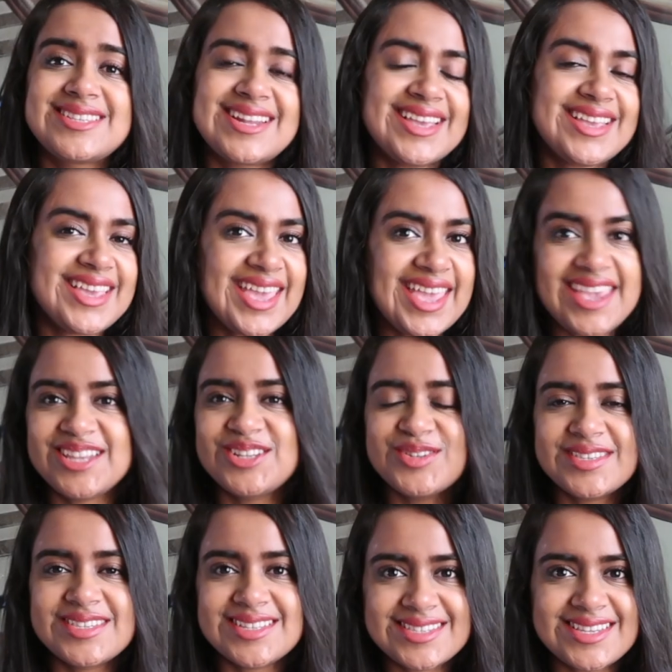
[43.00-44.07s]
feels like
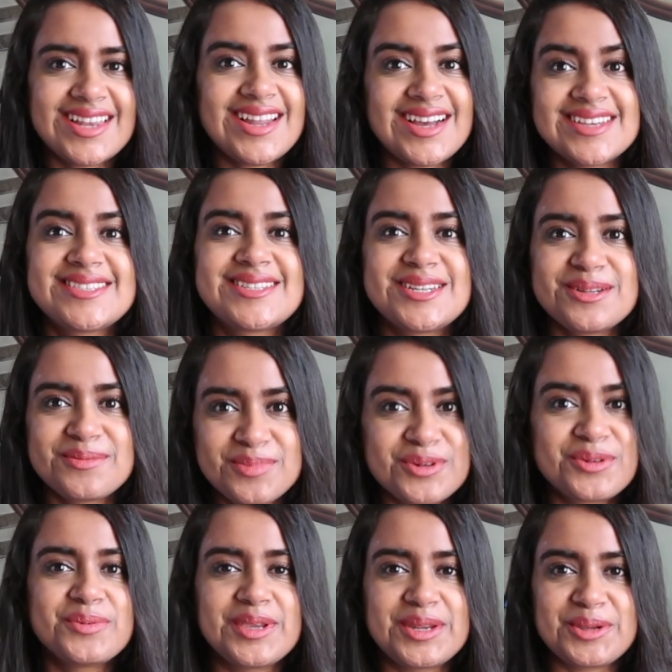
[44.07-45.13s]
ages since I last did a
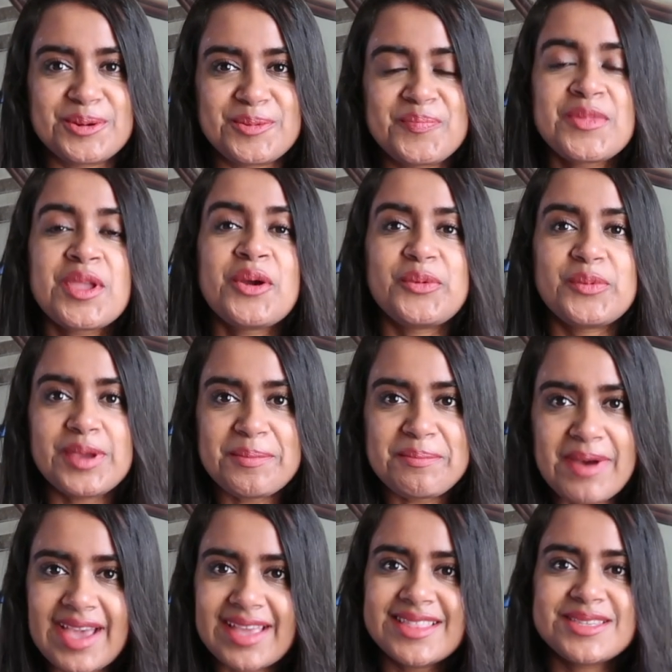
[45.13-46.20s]
book video. We are
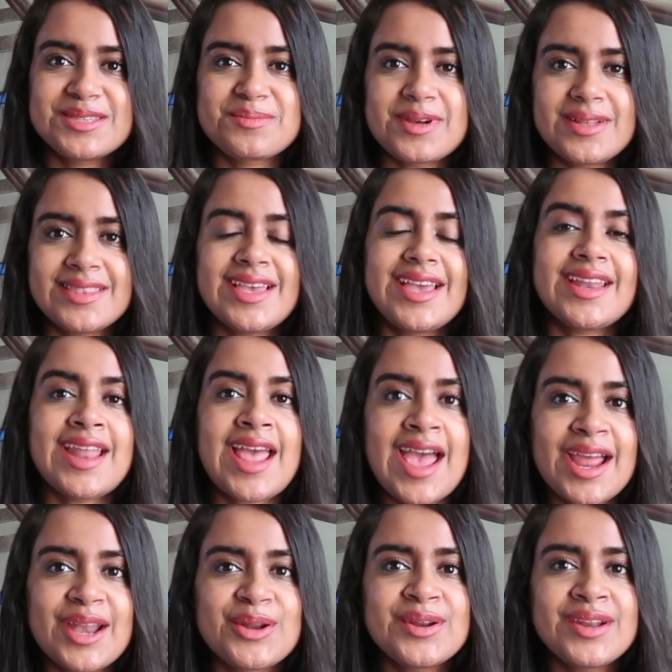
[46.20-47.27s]
back this month and
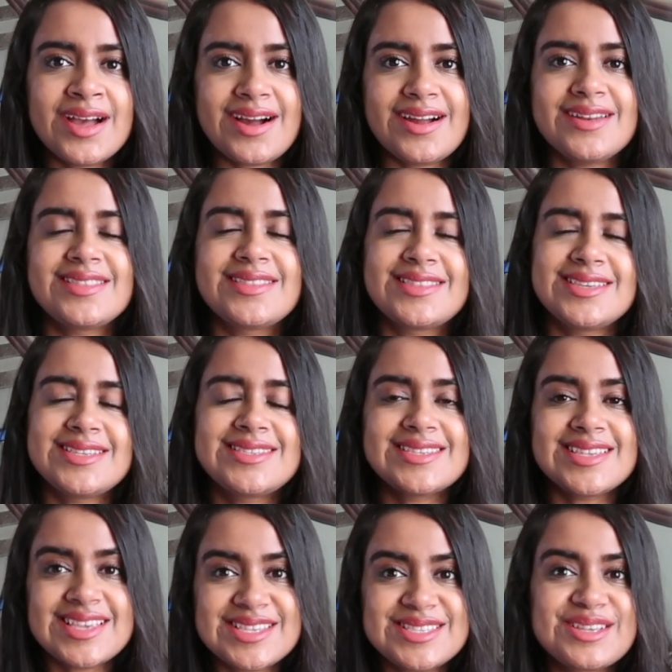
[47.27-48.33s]
hand on heart,
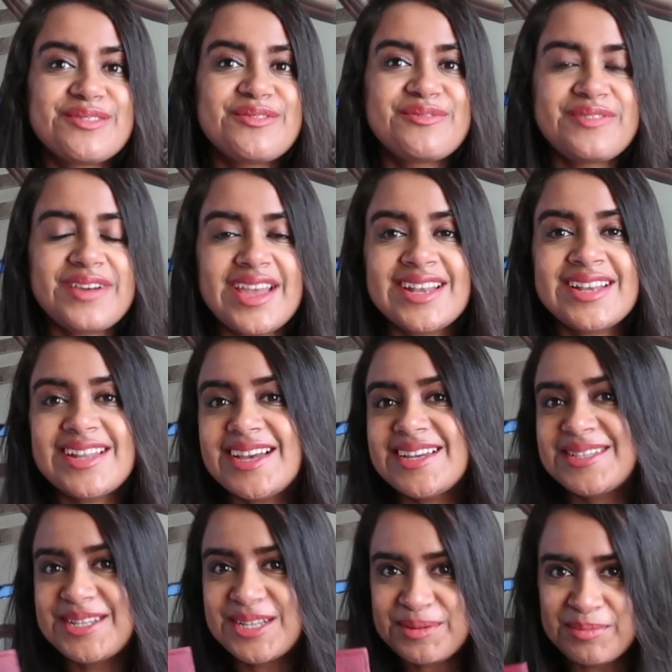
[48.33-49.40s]
this is a
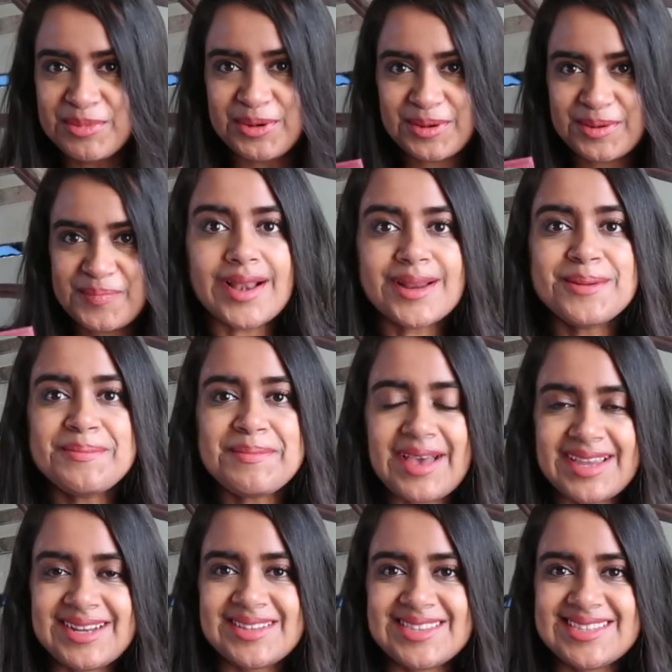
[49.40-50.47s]
fantastic book. Welcome
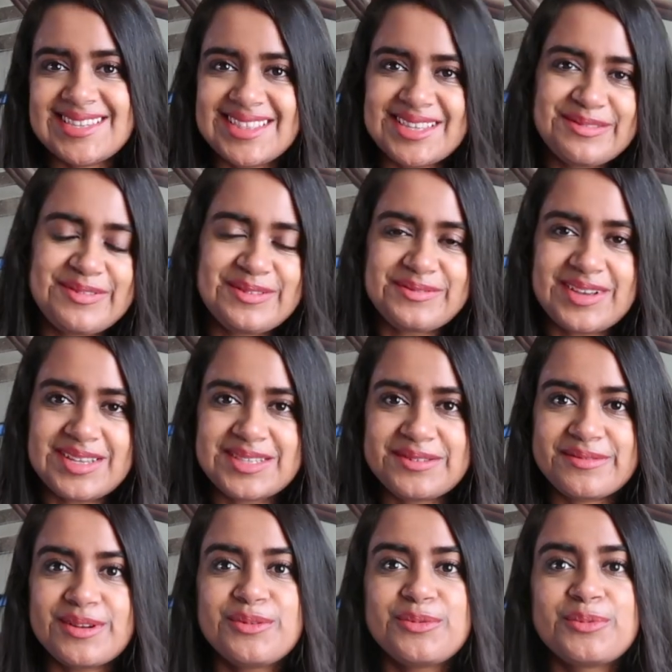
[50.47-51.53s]
back to the Sindhi Film
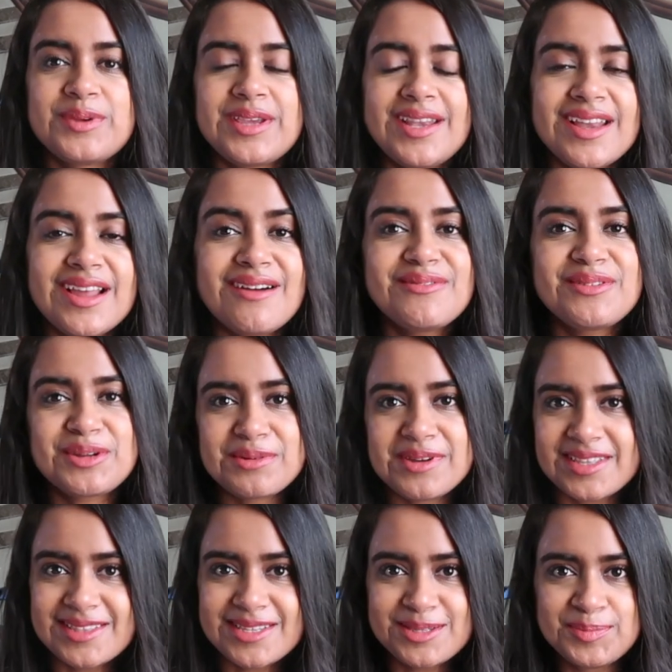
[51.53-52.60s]
Festival. We love
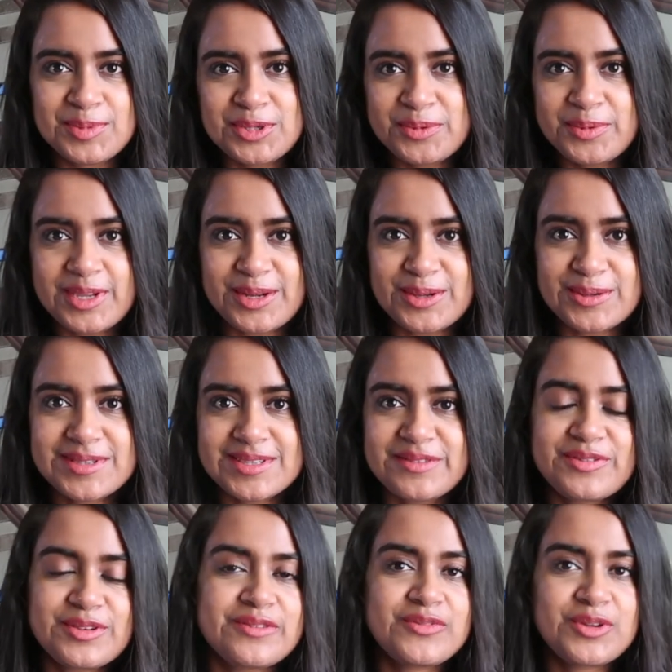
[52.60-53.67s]
doing these book videos.
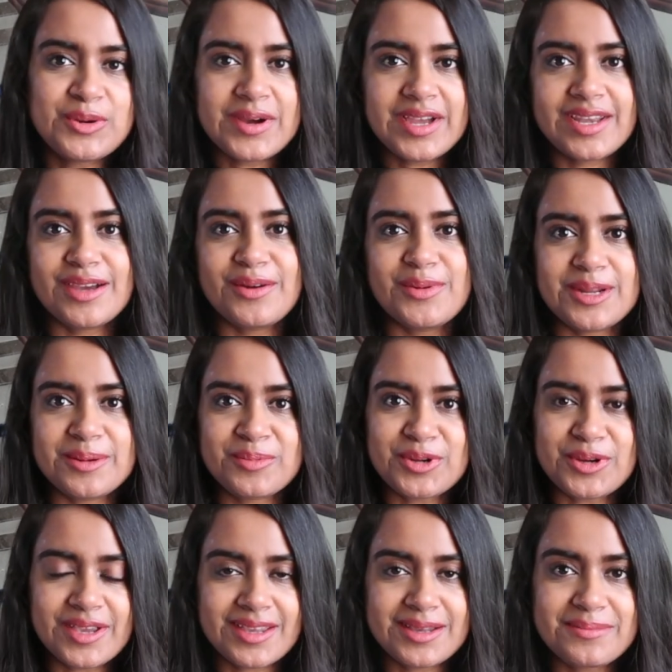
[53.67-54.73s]
If you have no idea what I'm
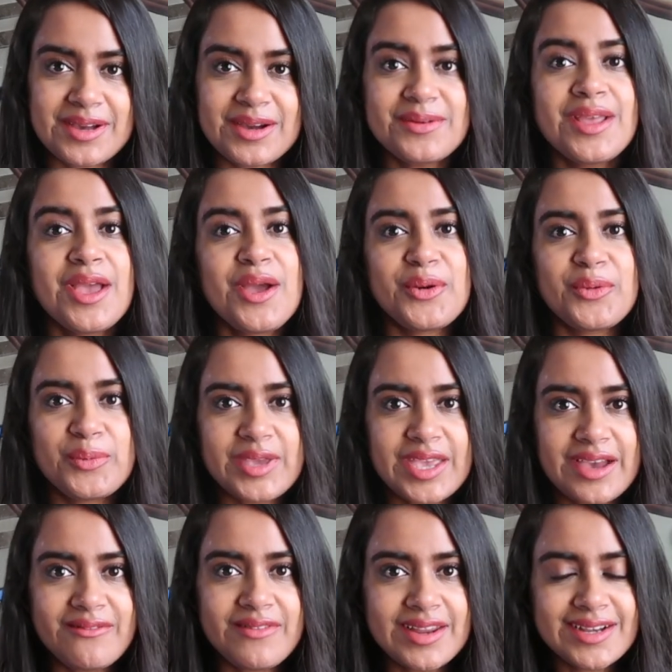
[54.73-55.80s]
talking about, we
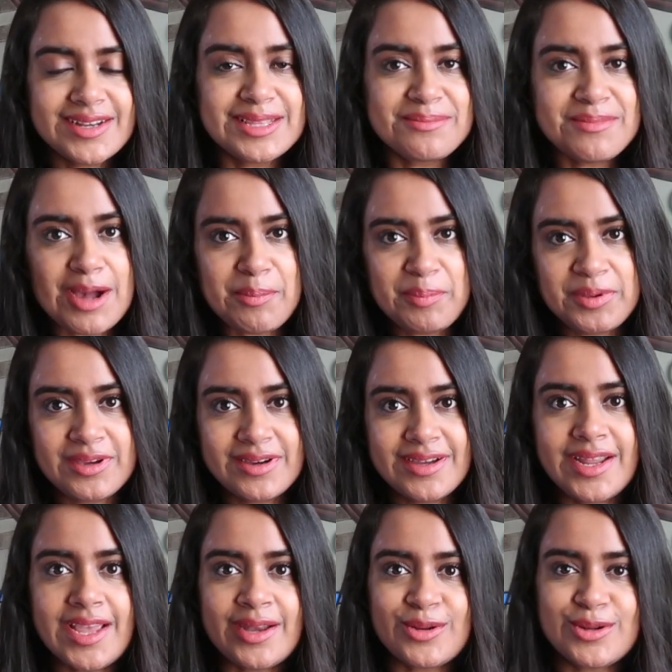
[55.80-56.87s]
have linked them up
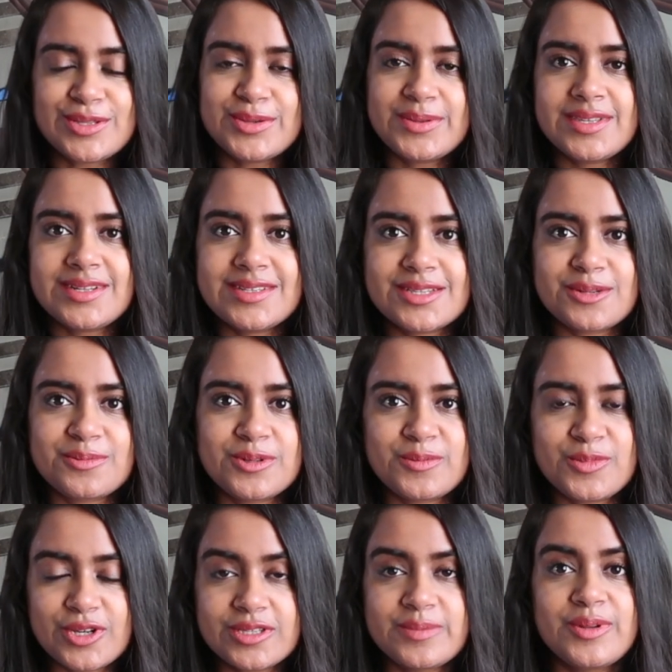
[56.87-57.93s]
here and also in the
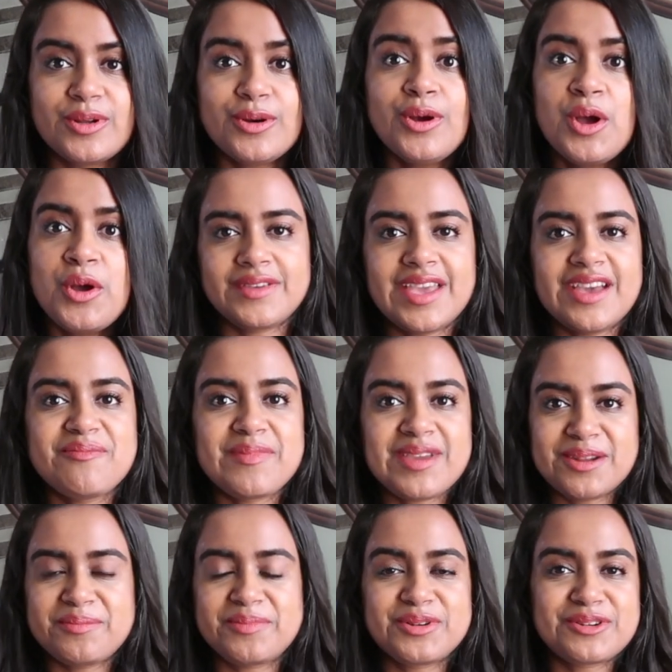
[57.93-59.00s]
description box below. We have
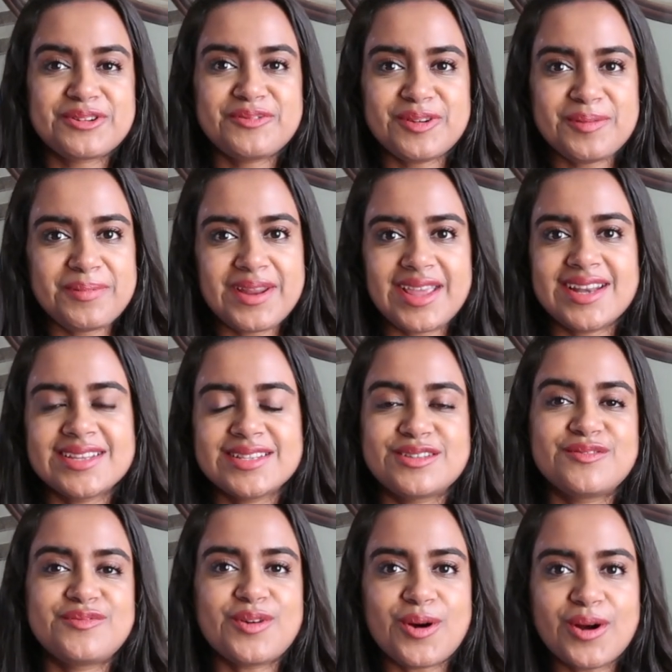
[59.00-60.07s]
made a beautiful
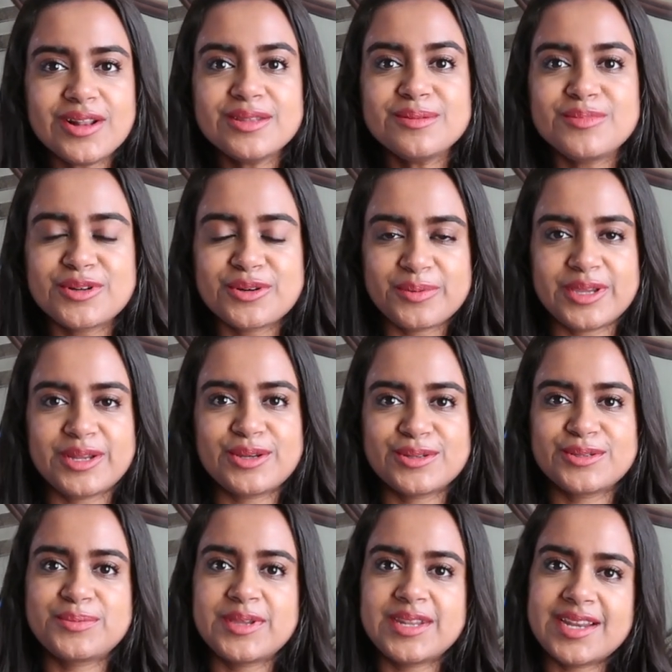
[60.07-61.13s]
playlist of all the book
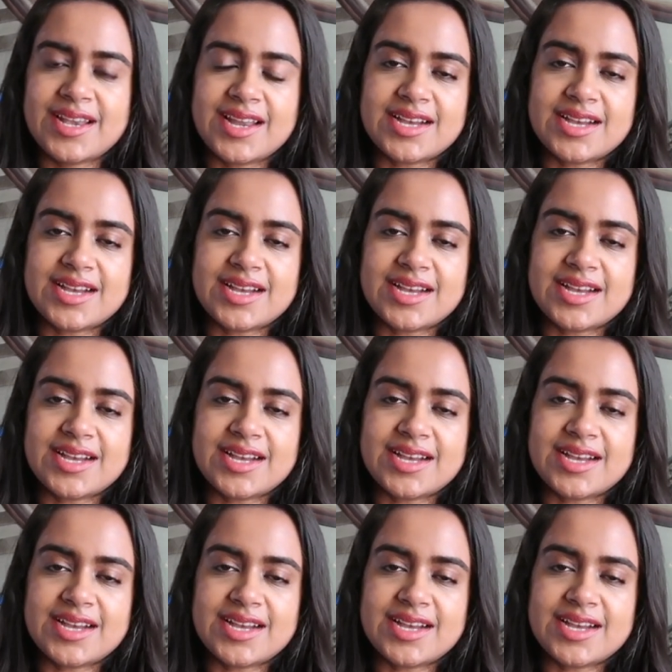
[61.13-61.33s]
videos we